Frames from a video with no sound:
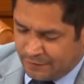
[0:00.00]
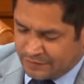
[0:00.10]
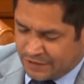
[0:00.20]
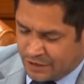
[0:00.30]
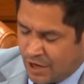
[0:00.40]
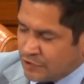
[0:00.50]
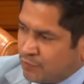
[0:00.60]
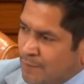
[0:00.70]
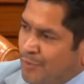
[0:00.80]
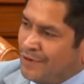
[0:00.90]
It was going to
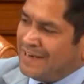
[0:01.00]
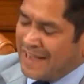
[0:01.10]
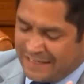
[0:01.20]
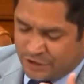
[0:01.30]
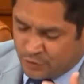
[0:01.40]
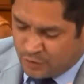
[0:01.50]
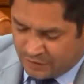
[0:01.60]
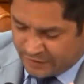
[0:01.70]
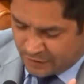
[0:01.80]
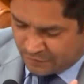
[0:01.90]
cost $1.9
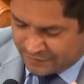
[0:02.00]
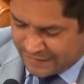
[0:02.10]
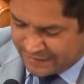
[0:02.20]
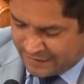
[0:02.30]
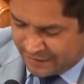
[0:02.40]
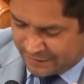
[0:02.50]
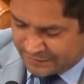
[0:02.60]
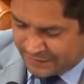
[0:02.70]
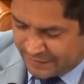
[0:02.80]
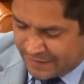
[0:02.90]
trillion over 10
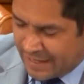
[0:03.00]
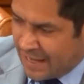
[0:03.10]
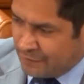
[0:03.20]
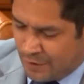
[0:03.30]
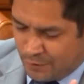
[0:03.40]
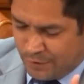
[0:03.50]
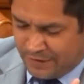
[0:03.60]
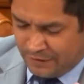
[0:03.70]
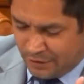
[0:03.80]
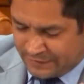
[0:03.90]
years. And what
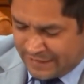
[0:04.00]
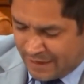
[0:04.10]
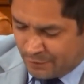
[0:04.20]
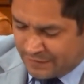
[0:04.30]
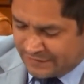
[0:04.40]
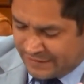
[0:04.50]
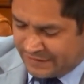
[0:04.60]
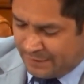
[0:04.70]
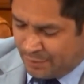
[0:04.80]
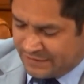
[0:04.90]
we looked at was
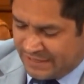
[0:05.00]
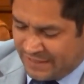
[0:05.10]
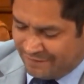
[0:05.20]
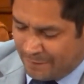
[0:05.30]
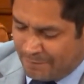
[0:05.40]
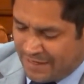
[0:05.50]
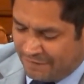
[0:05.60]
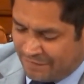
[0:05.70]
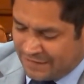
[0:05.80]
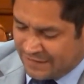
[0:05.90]
60% of the
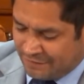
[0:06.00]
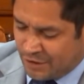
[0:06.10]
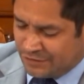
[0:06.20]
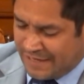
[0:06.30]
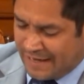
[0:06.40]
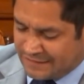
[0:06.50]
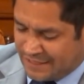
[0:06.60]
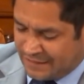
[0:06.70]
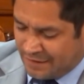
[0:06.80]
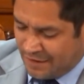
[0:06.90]
benefits of those tax
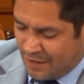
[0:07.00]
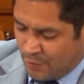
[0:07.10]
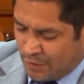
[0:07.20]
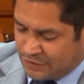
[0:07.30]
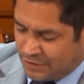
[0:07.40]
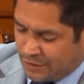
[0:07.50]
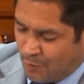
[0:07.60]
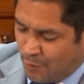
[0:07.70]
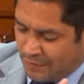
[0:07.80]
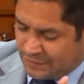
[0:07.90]
cuts went to
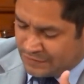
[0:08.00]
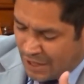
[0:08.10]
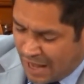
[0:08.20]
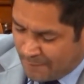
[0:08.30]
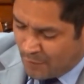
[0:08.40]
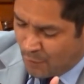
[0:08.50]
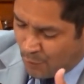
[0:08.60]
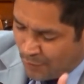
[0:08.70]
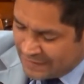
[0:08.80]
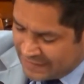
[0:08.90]
the top
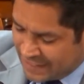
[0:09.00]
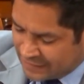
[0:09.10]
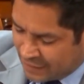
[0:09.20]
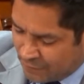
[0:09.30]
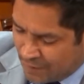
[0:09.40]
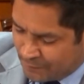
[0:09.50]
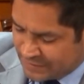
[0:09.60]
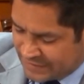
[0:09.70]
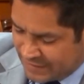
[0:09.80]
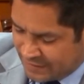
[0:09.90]

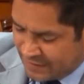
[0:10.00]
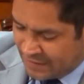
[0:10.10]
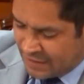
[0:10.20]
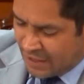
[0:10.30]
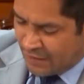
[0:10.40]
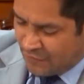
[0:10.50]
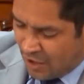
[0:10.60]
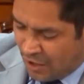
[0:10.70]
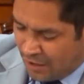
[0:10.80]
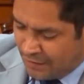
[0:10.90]
0.1% of
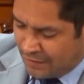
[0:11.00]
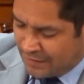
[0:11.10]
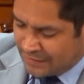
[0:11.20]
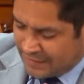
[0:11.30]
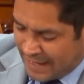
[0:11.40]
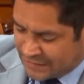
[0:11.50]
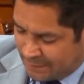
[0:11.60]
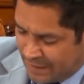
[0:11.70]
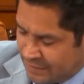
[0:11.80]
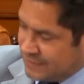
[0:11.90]
all
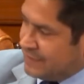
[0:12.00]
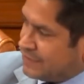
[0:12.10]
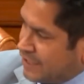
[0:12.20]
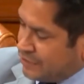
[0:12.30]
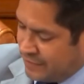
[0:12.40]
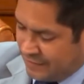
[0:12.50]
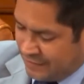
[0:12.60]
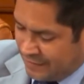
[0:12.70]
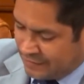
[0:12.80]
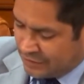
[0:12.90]
taxpayers in this country.
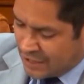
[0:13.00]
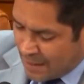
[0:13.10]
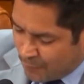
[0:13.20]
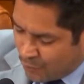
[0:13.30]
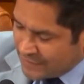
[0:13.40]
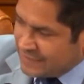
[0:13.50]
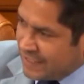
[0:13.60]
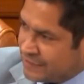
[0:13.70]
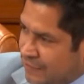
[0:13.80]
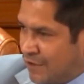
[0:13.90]
The top
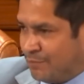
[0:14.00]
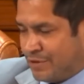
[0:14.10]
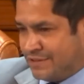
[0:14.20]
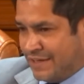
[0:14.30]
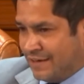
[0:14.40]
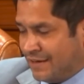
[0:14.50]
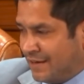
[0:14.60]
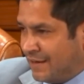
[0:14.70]
0.1%.